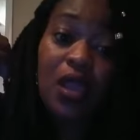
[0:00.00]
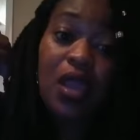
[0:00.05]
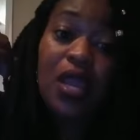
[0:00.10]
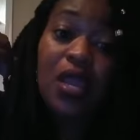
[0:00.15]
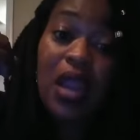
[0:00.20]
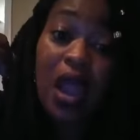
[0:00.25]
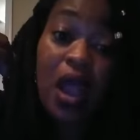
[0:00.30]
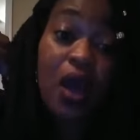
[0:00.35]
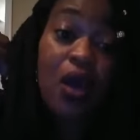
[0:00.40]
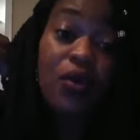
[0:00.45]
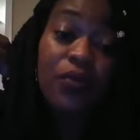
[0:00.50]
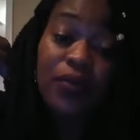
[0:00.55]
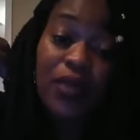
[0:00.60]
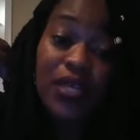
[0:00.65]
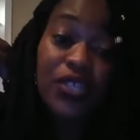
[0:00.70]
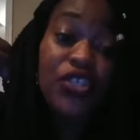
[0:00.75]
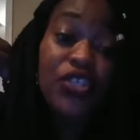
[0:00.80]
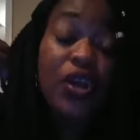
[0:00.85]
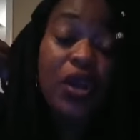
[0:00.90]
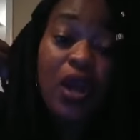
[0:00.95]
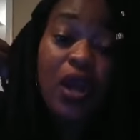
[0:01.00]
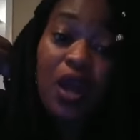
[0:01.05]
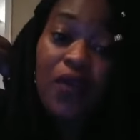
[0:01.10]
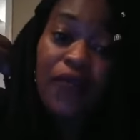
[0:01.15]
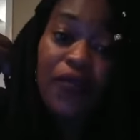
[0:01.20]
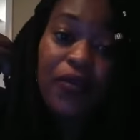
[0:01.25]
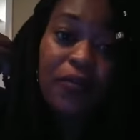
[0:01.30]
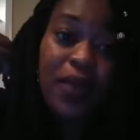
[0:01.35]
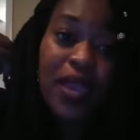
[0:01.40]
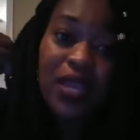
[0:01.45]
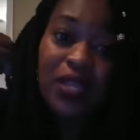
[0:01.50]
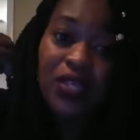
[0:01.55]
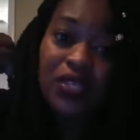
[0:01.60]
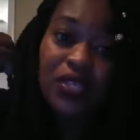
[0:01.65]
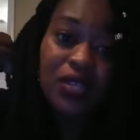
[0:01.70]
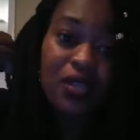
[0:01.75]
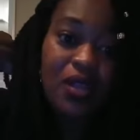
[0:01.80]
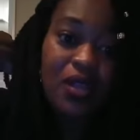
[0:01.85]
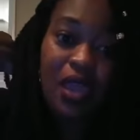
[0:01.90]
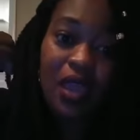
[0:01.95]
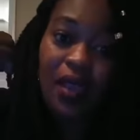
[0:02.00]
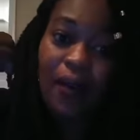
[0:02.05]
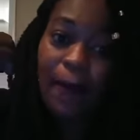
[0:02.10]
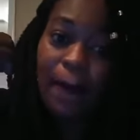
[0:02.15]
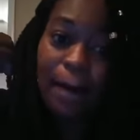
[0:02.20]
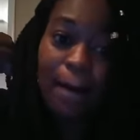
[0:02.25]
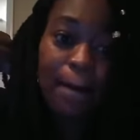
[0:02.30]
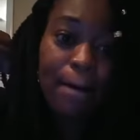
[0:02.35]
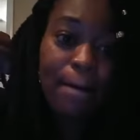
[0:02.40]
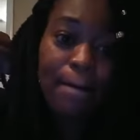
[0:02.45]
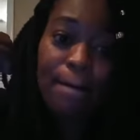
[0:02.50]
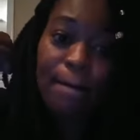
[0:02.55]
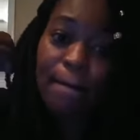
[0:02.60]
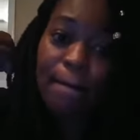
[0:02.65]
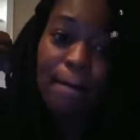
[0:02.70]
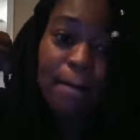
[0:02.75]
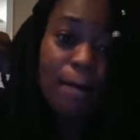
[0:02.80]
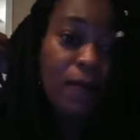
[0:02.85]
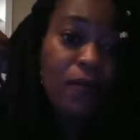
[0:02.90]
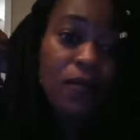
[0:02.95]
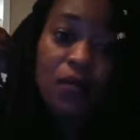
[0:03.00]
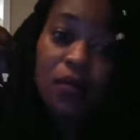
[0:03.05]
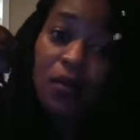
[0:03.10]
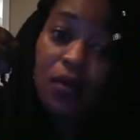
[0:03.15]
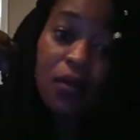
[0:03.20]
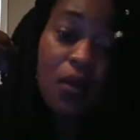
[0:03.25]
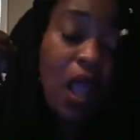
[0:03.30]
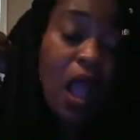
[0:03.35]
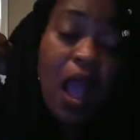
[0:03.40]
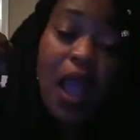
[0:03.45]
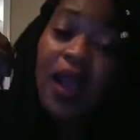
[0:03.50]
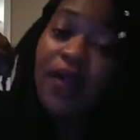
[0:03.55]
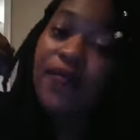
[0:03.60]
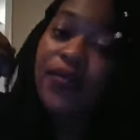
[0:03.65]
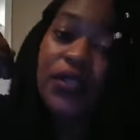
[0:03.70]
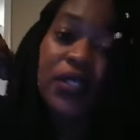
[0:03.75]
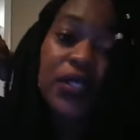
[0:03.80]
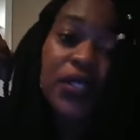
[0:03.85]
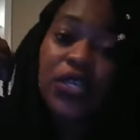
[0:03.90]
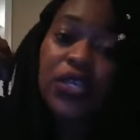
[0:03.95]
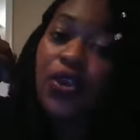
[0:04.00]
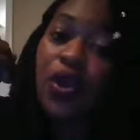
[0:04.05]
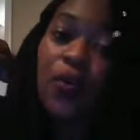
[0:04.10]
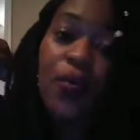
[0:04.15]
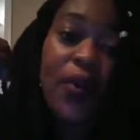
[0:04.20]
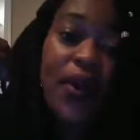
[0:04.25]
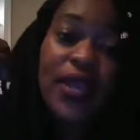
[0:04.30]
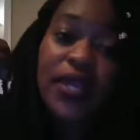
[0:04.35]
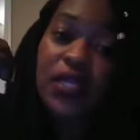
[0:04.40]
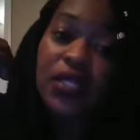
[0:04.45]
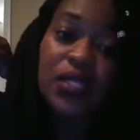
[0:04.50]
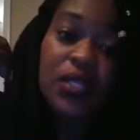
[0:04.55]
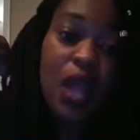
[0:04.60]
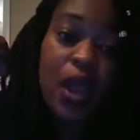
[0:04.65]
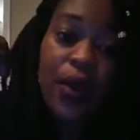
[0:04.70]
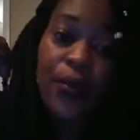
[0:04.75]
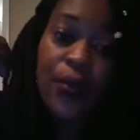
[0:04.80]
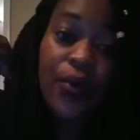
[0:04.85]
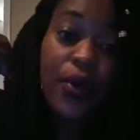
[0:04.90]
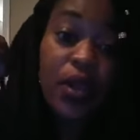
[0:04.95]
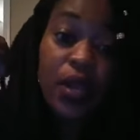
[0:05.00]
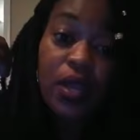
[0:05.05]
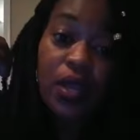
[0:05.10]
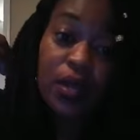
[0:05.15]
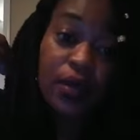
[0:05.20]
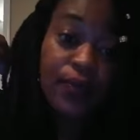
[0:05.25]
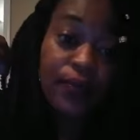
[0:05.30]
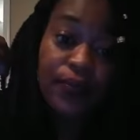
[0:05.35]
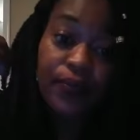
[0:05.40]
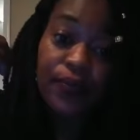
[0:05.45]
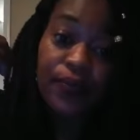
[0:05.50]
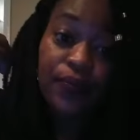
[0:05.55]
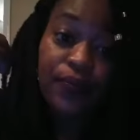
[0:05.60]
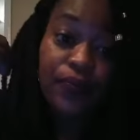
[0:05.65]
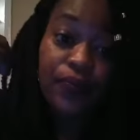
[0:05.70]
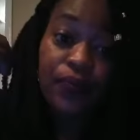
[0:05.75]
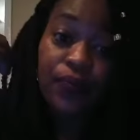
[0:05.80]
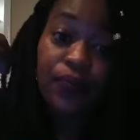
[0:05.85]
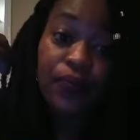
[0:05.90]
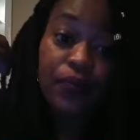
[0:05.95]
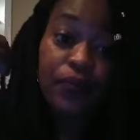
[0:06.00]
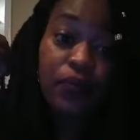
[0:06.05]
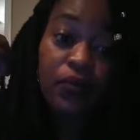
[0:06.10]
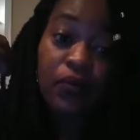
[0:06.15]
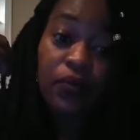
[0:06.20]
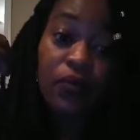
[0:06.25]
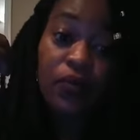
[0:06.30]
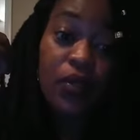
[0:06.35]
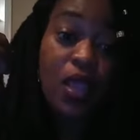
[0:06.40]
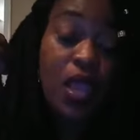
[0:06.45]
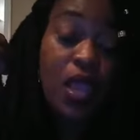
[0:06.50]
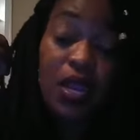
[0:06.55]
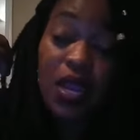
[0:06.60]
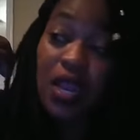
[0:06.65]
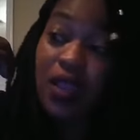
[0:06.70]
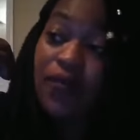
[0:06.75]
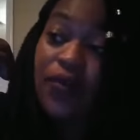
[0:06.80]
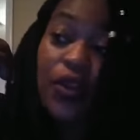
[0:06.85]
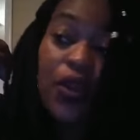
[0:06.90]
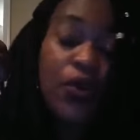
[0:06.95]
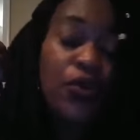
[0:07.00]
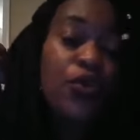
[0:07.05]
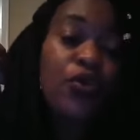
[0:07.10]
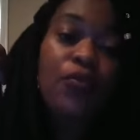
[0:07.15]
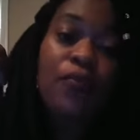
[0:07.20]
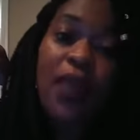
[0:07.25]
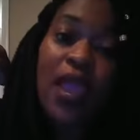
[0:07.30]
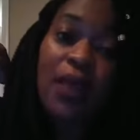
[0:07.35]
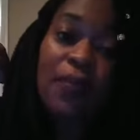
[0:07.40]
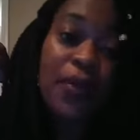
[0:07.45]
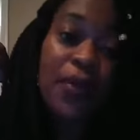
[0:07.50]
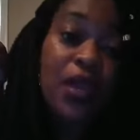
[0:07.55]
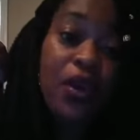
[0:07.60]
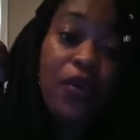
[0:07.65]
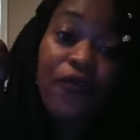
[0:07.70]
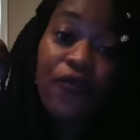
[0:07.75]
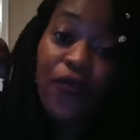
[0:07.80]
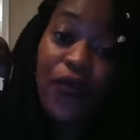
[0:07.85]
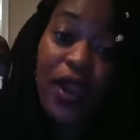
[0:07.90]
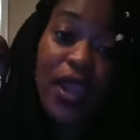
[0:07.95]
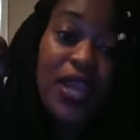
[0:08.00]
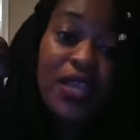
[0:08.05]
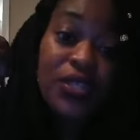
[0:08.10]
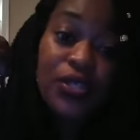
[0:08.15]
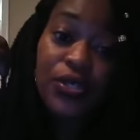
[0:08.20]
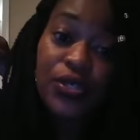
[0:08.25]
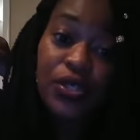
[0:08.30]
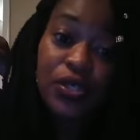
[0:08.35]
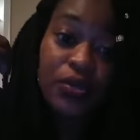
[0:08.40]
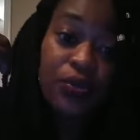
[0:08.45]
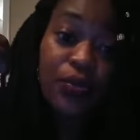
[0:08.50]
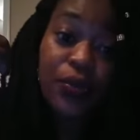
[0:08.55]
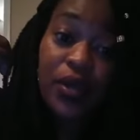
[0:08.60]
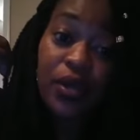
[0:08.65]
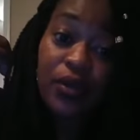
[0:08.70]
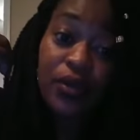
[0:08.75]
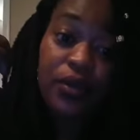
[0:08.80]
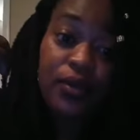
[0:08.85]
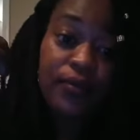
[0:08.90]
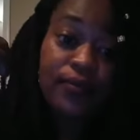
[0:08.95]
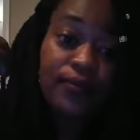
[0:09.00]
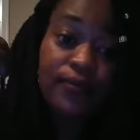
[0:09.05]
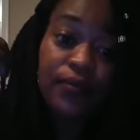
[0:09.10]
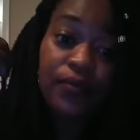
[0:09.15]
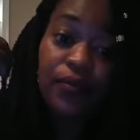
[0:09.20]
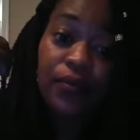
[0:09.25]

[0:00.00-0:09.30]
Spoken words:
And I hope that's your confirmation that obviously your way is not working. And even though you may be afraid to surrender